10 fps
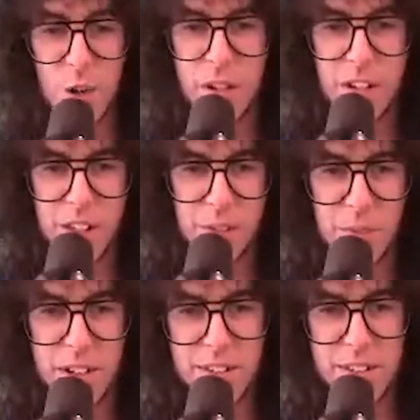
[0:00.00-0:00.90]
and I was like,
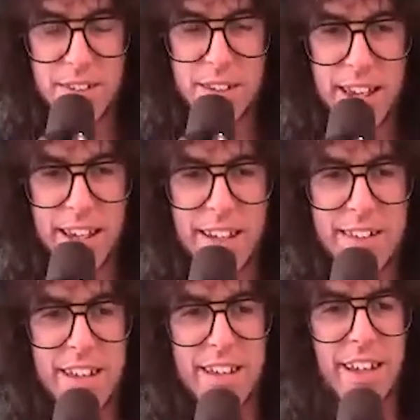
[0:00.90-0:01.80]
what does it say?
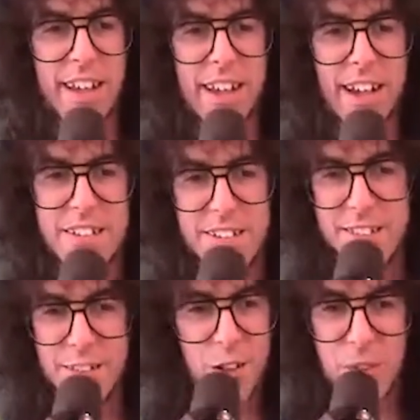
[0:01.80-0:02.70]
Because I just
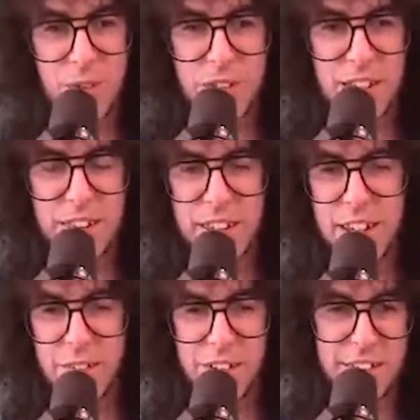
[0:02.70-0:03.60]
assumed it was that
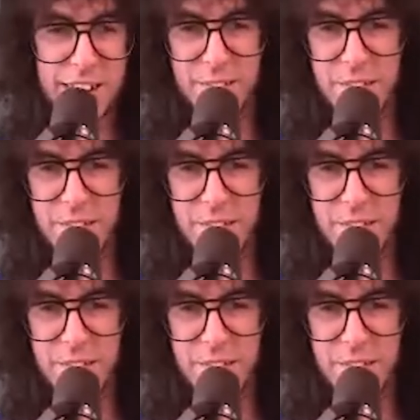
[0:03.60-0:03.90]
thing where it's like,